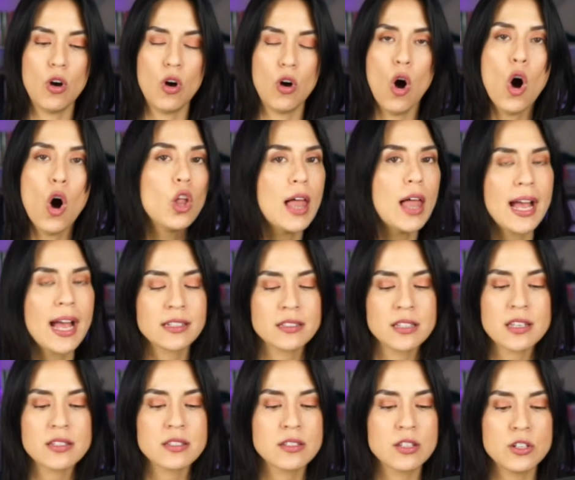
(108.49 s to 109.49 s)
all
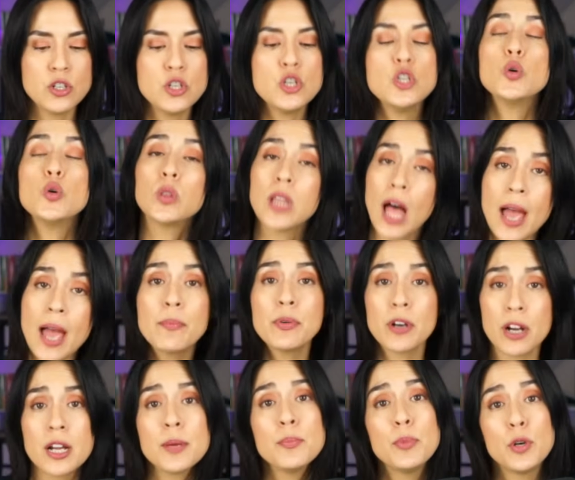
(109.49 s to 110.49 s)
access to new
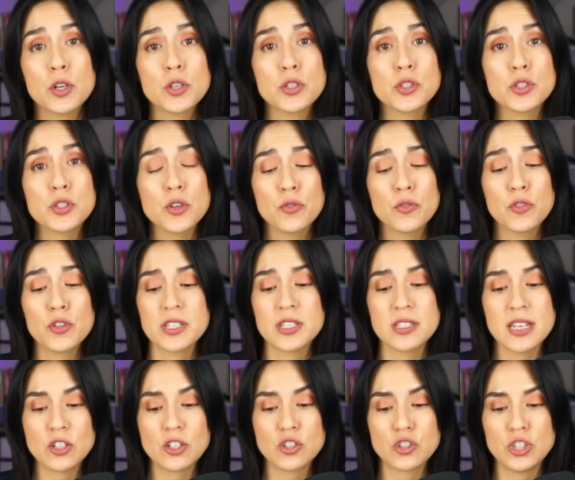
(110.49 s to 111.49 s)
library books for this
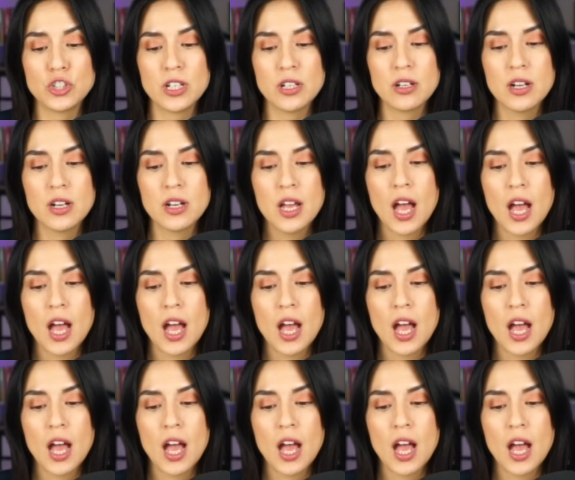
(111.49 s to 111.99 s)
next year